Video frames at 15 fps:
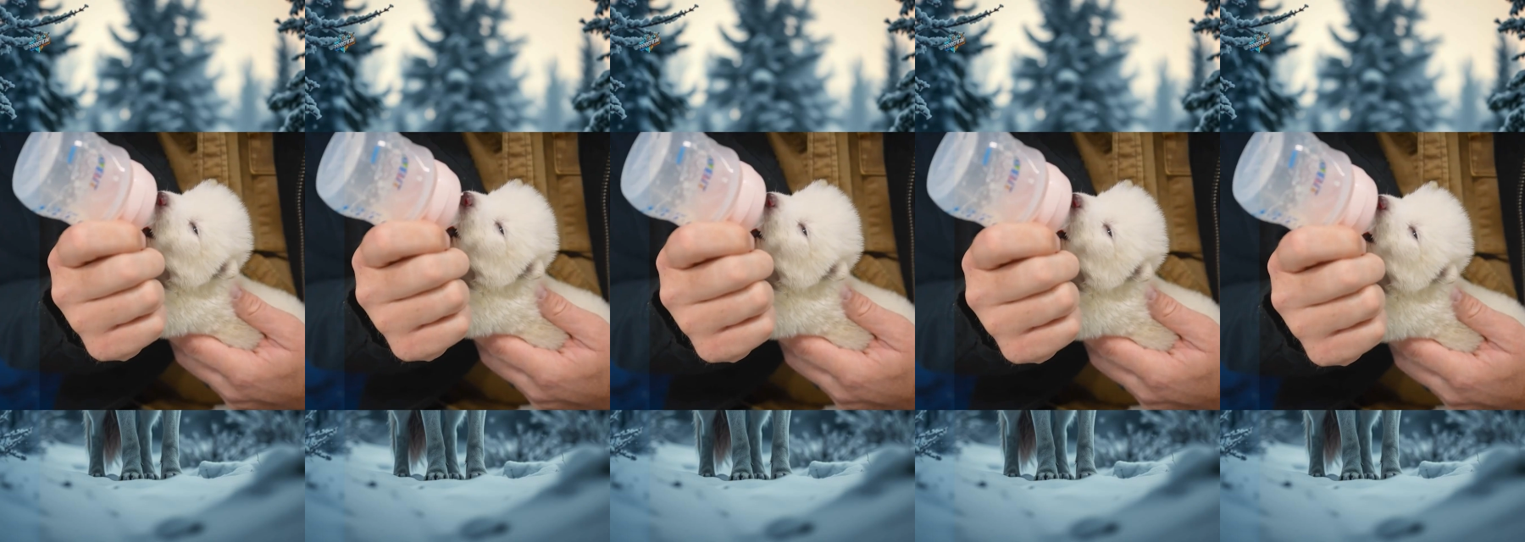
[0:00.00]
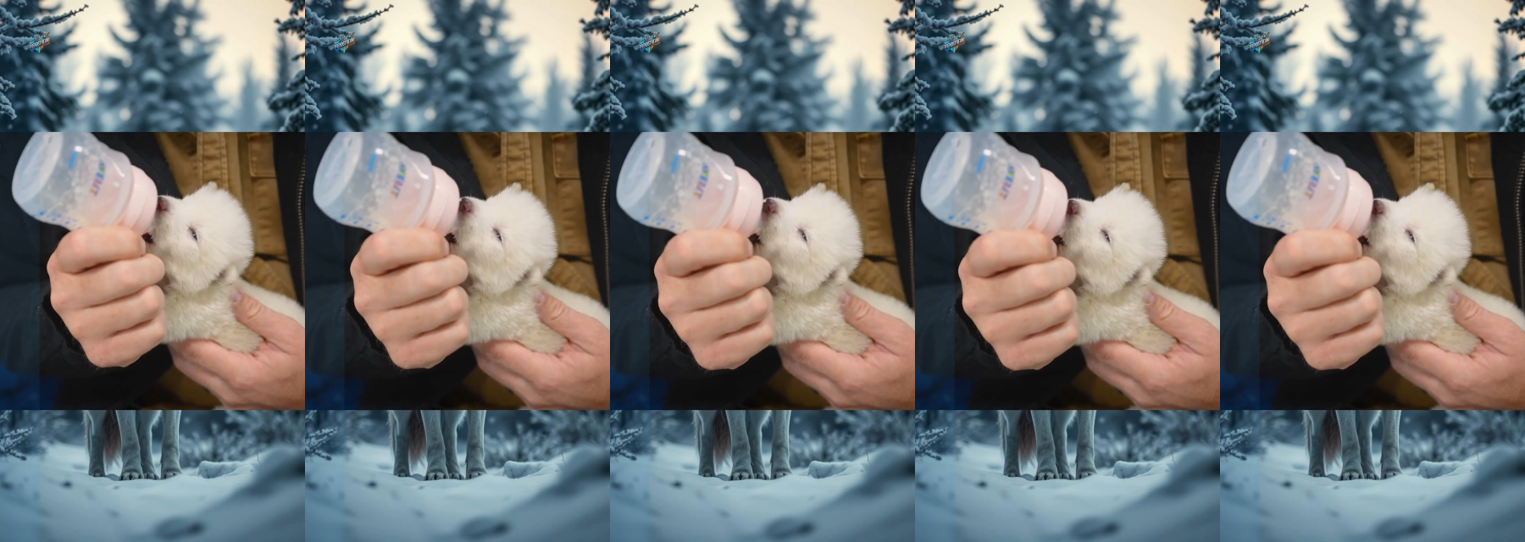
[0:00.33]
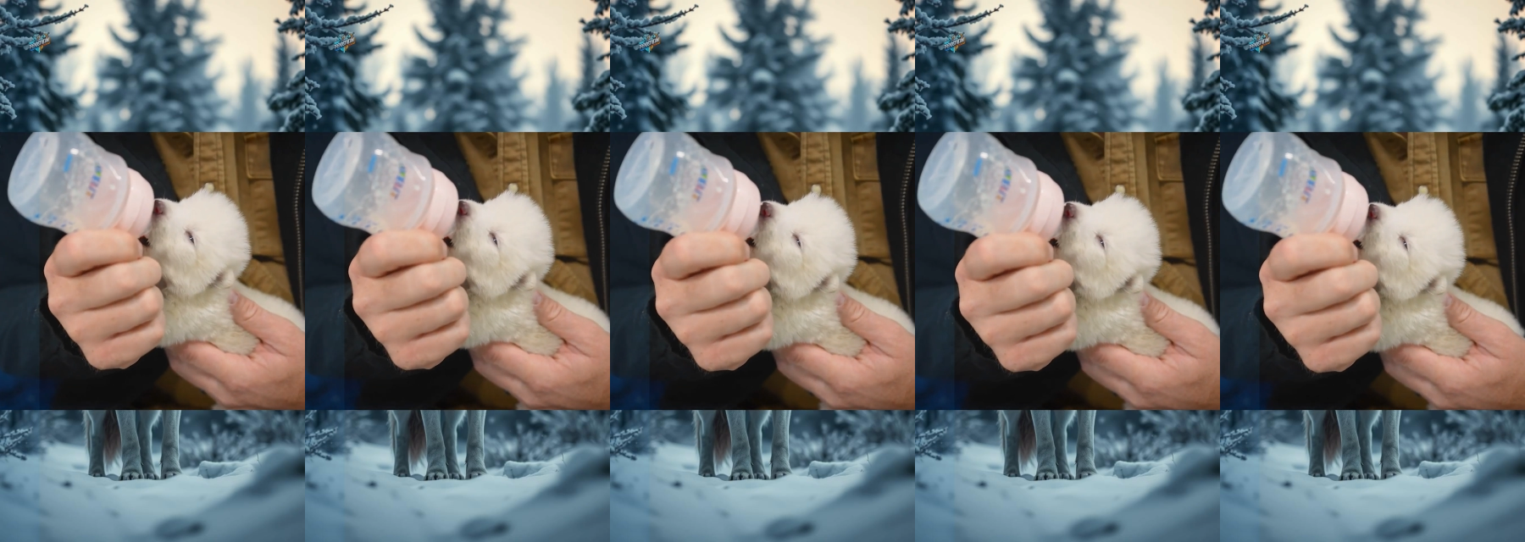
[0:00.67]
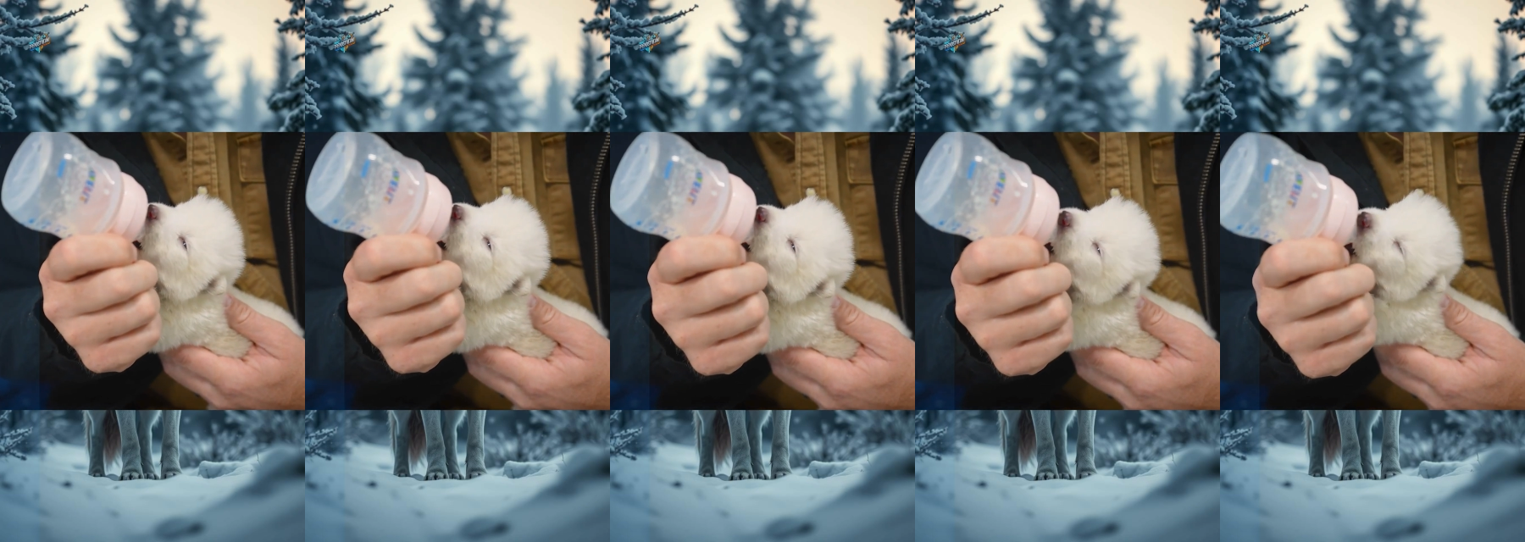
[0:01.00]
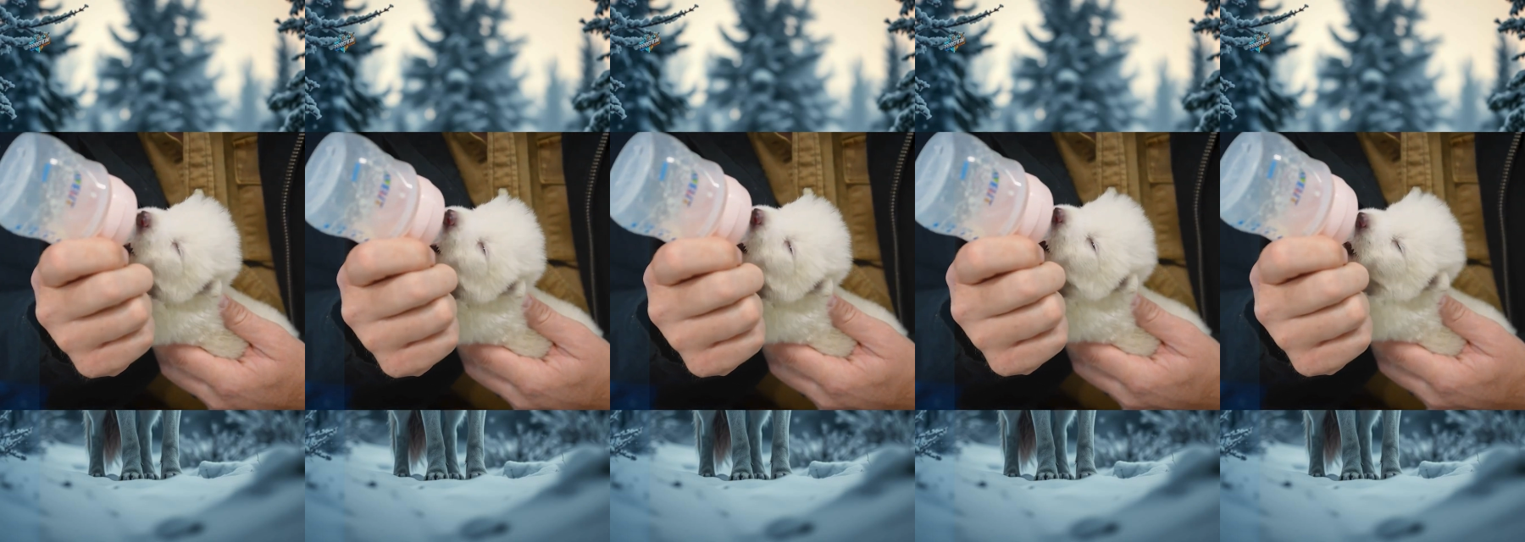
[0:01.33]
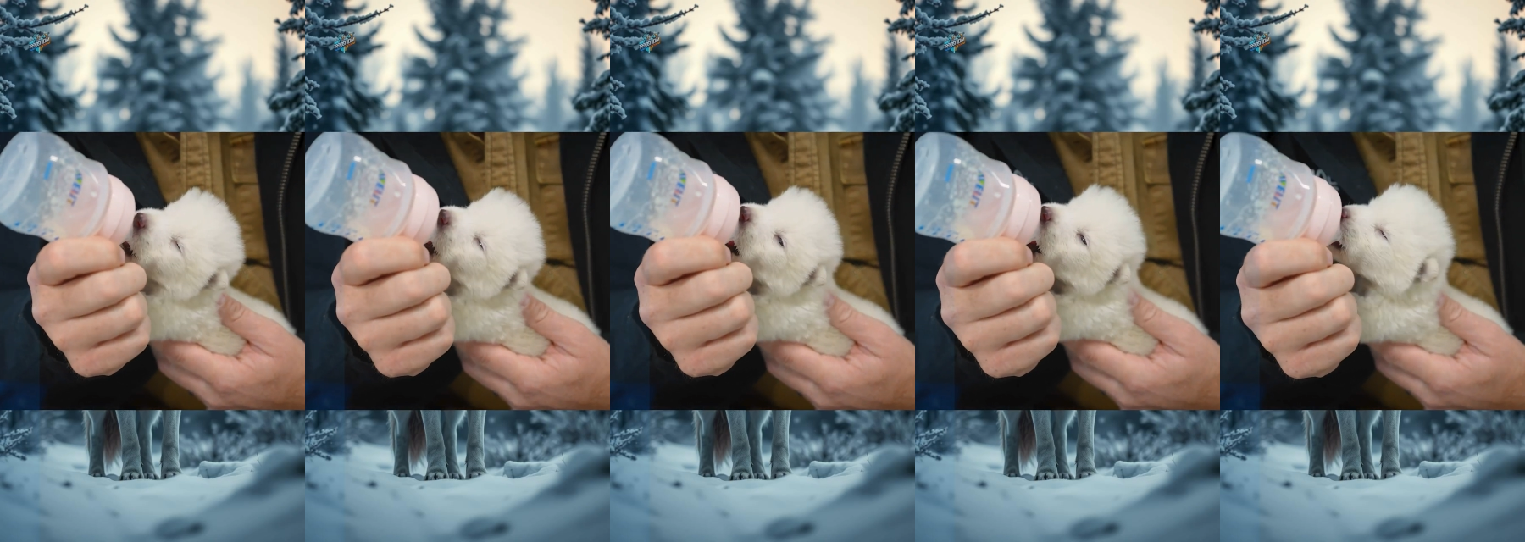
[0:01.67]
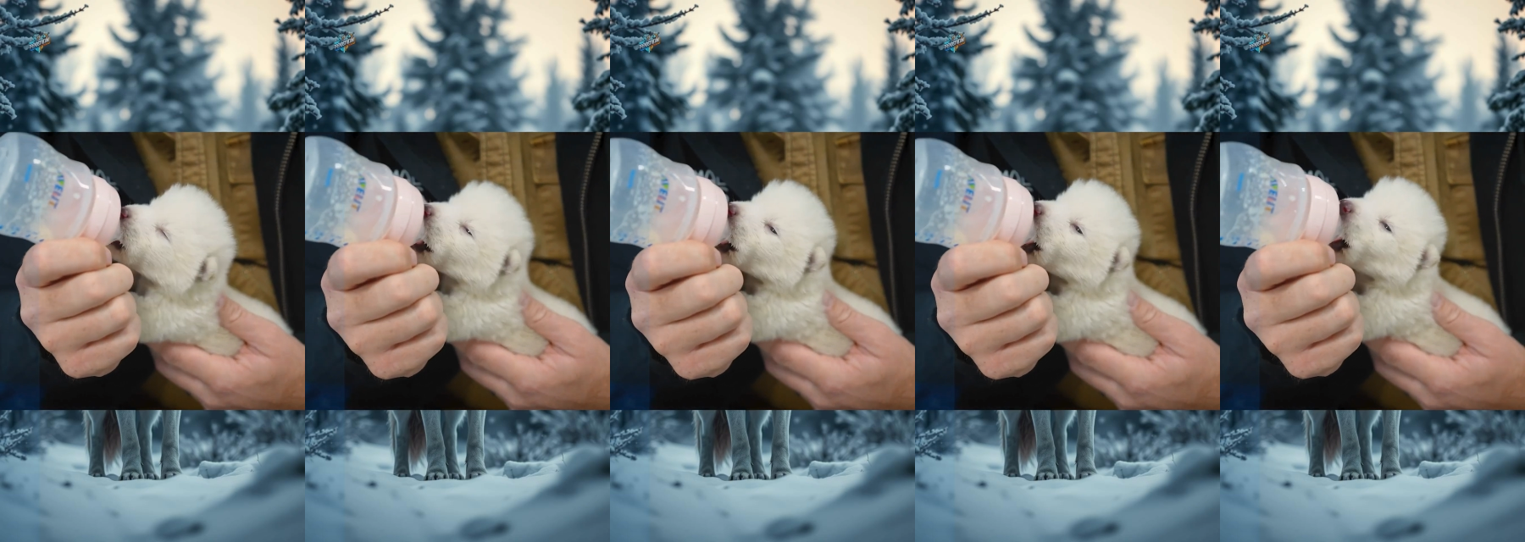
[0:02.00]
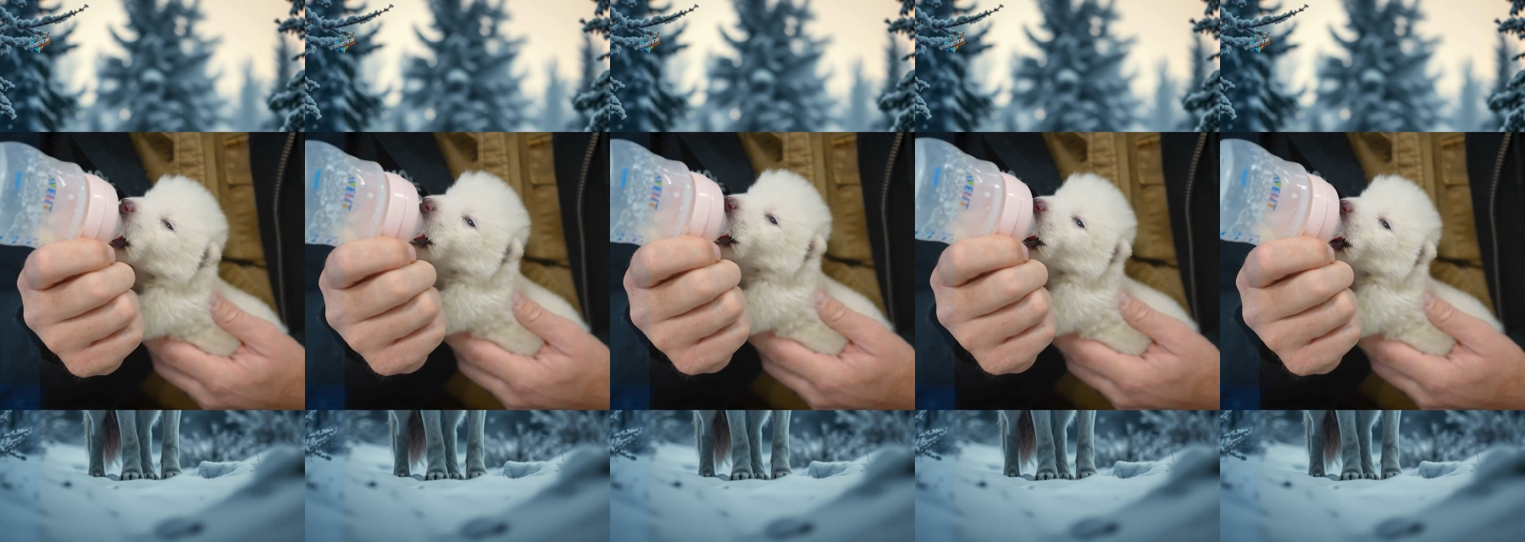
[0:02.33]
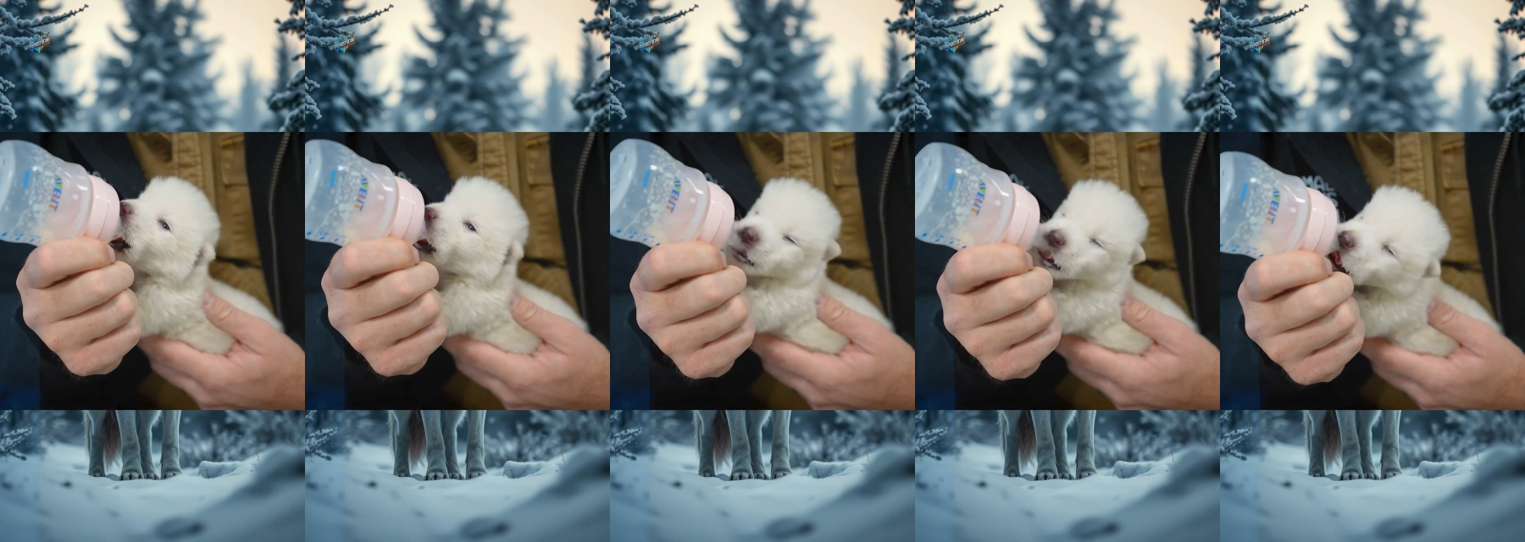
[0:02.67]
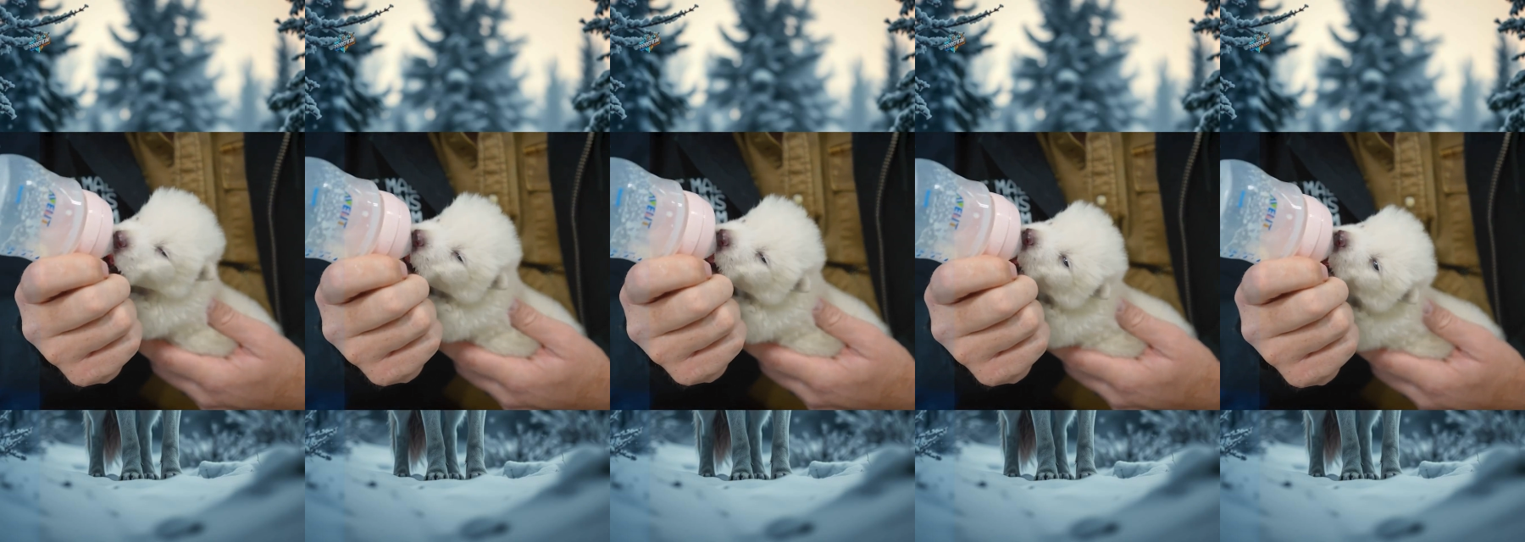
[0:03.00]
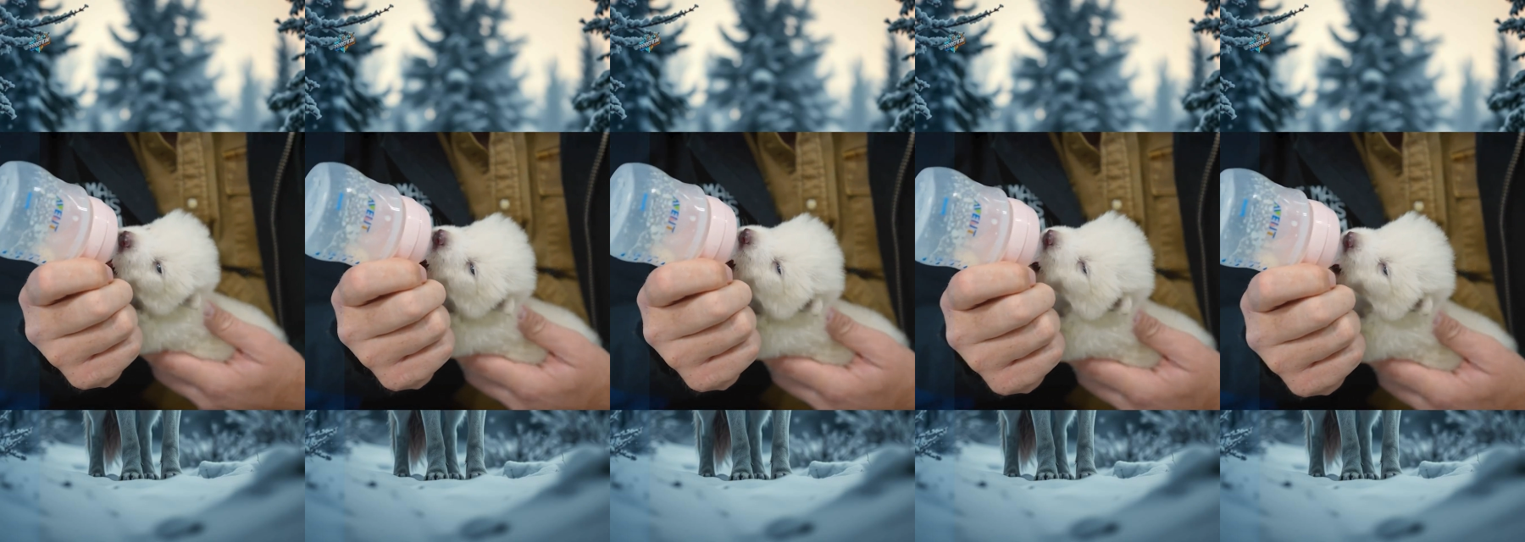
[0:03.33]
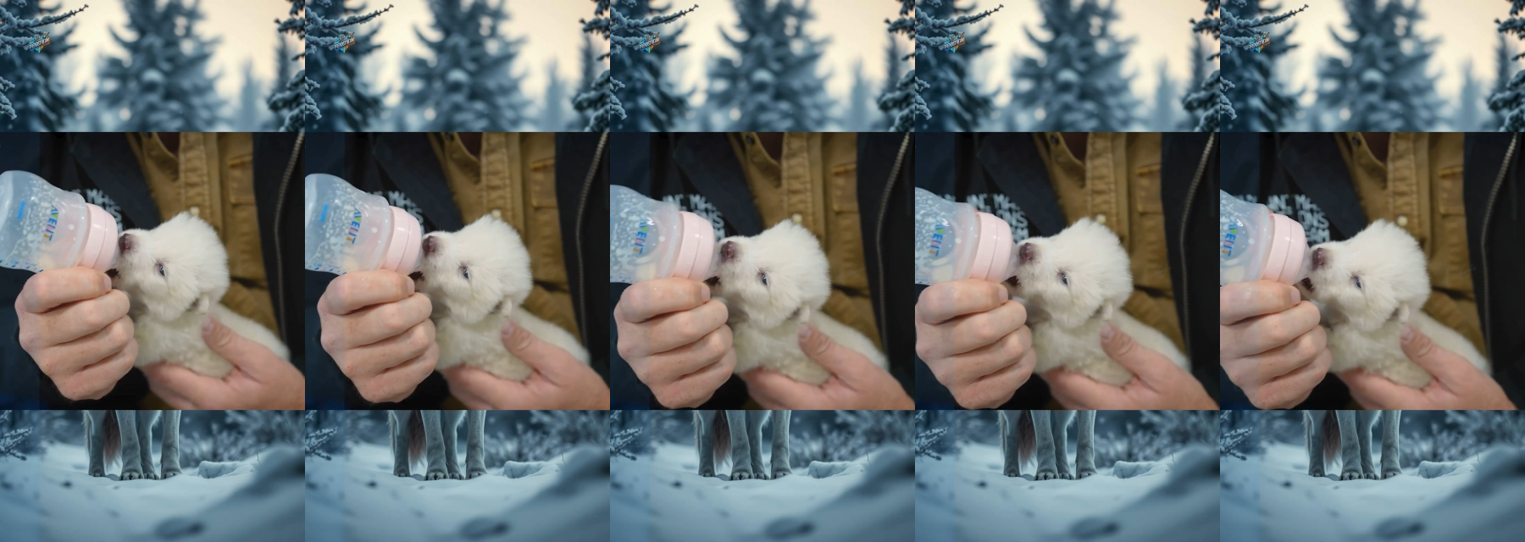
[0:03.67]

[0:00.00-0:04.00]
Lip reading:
No face is visible, so there are no lips to read.